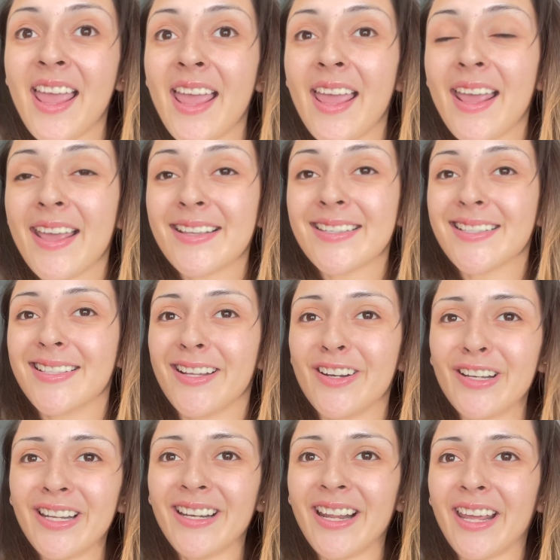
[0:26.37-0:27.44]
is
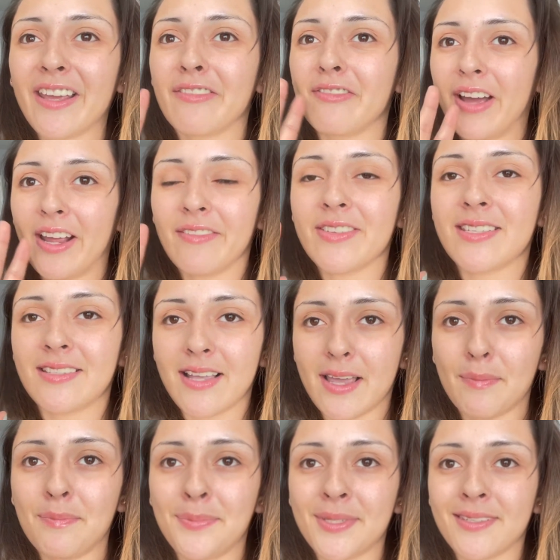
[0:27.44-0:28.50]
literally like 5
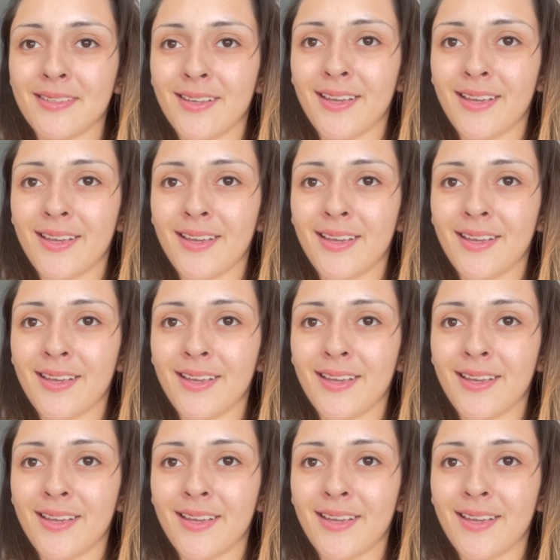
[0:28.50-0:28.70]
steps,